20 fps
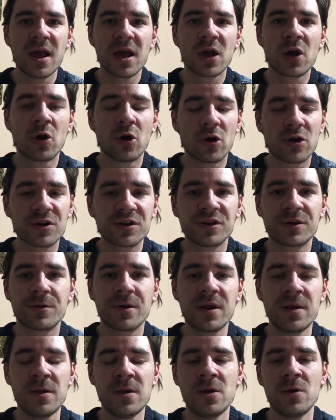
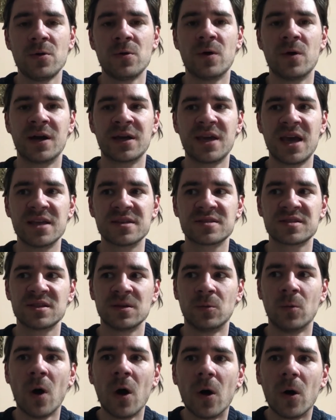cornering you against the
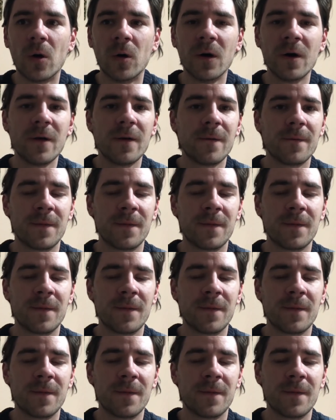wall.